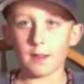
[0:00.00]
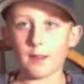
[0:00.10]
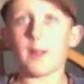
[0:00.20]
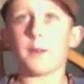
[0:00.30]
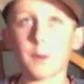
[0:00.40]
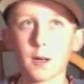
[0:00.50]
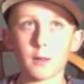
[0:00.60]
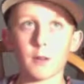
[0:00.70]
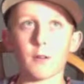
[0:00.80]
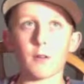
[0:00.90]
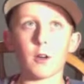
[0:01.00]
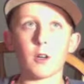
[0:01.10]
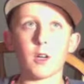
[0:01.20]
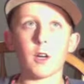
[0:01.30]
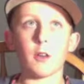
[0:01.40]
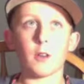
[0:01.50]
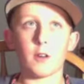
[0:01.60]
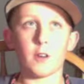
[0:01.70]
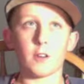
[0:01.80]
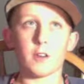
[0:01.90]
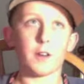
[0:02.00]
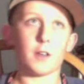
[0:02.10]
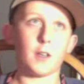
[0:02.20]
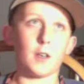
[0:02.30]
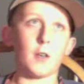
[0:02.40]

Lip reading: Hey, it's been out there for a year. There's nothing you can do.